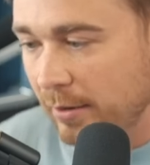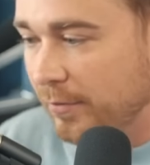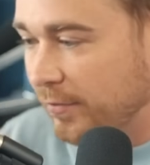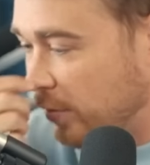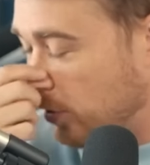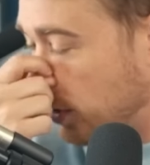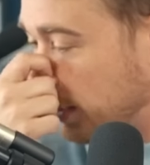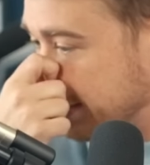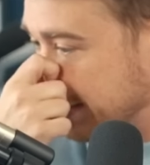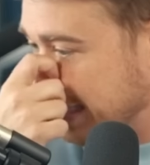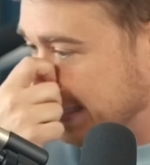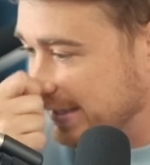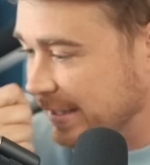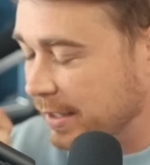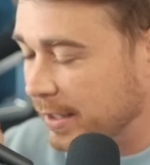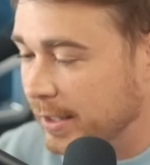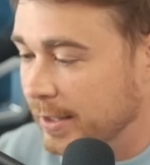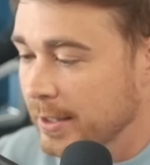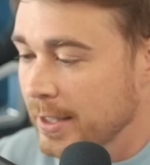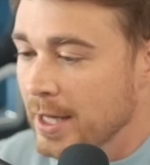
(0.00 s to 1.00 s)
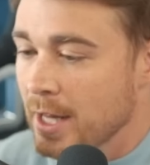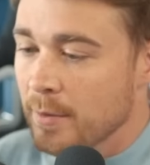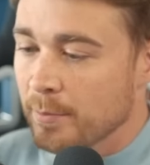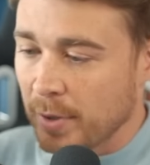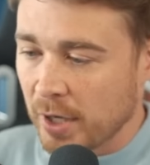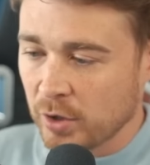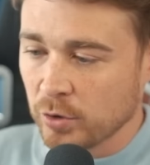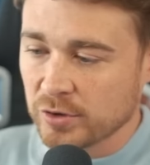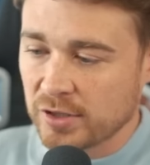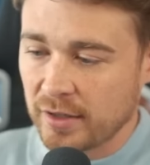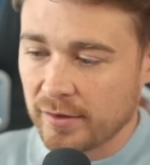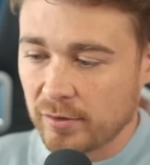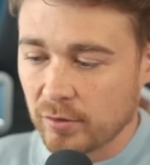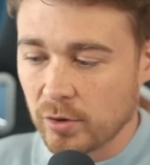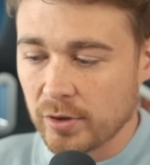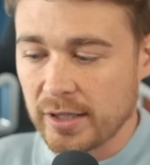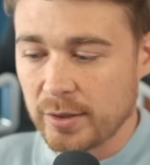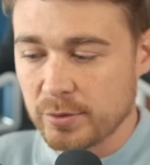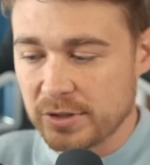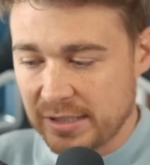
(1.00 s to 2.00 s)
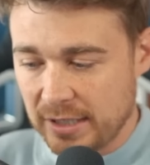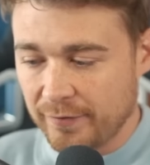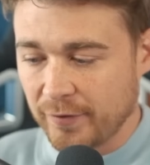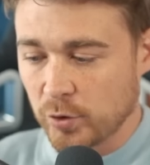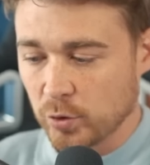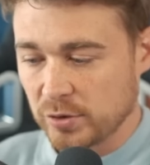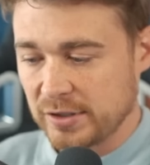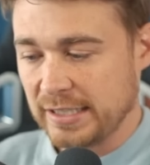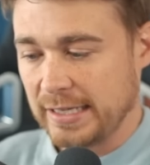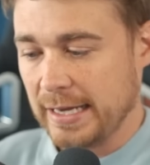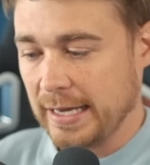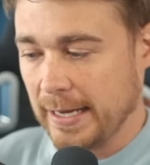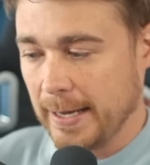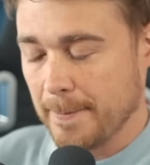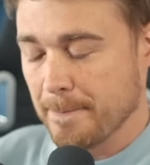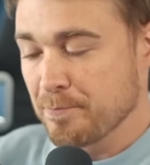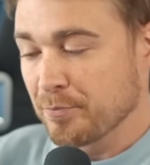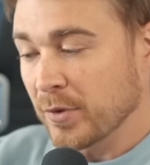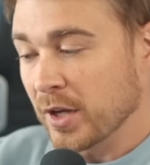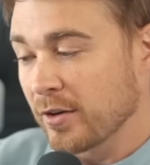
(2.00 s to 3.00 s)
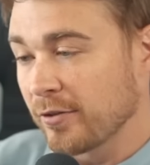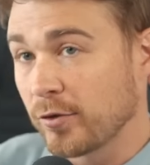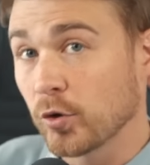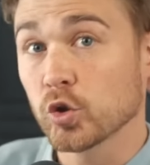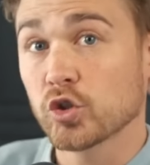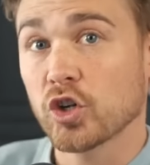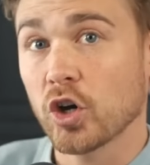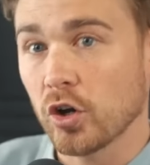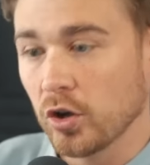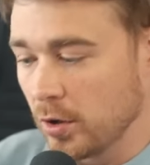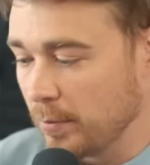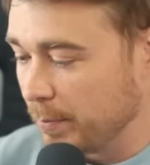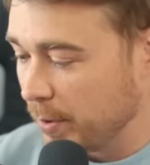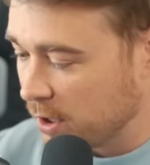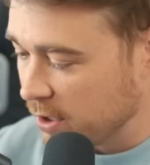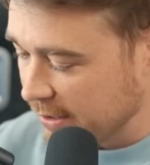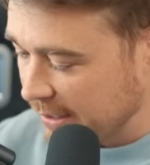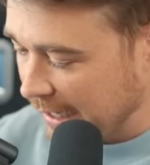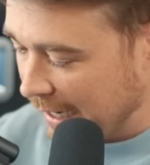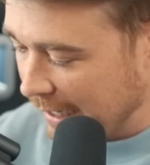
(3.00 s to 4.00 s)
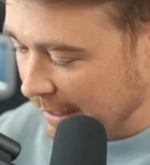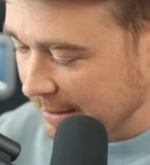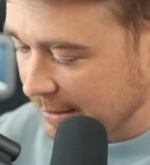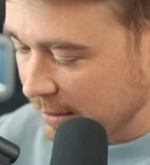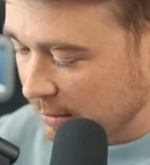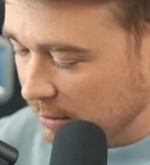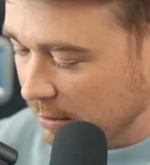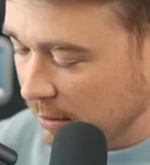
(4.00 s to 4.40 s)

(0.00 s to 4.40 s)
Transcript: for Arteta. But I also thought there was difficulty here for Tottenham, because as